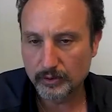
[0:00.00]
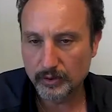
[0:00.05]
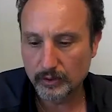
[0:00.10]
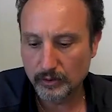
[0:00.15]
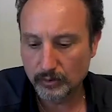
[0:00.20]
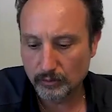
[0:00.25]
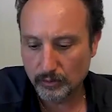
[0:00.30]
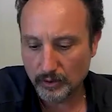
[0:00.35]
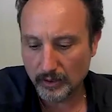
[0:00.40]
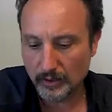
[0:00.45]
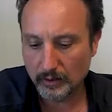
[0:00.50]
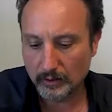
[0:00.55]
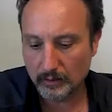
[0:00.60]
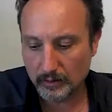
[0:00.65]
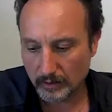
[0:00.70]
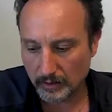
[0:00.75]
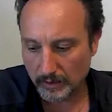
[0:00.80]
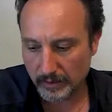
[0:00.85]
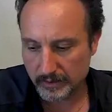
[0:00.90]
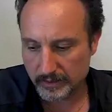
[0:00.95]
you think
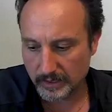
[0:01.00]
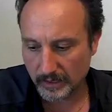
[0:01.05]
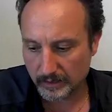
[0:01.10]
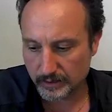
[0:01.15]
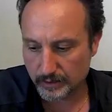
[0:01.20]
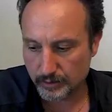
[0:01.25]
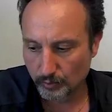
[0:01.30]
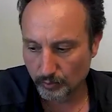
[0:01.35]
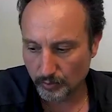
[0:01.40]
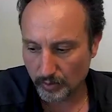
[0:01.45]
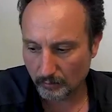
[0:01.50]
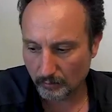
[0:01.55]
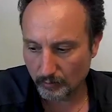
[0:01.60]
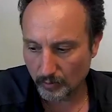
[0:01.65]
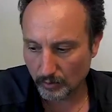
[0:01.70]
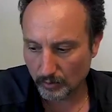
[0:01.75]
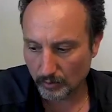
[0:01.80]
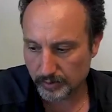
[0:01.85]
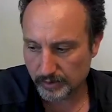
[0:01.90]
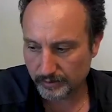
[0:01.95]
is that
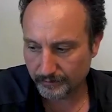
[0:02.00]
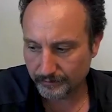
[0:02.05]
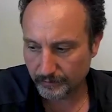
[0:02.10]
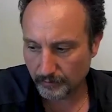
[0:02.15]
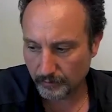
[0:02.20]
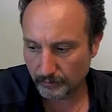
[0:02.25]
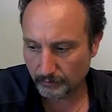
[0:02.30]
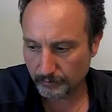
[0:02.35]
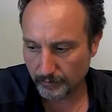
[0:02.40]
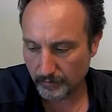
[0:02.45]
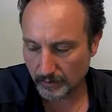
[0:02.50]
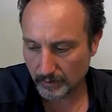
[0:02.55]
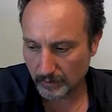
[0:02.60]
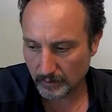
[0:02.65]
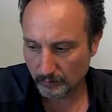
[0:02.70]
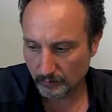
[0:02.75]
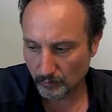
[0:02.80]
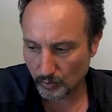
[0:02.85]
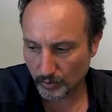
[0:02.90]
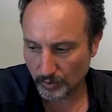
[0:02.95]
suitable also for
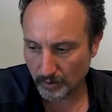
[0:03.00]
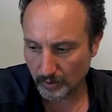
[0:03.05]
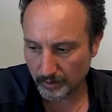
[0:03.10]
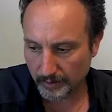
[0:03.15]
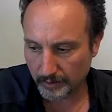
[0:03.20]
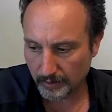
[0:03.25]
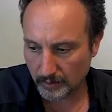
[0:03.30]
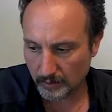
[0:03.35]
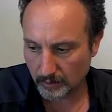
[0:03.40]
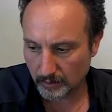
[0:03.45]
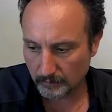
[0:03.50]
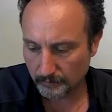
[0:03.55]
modeling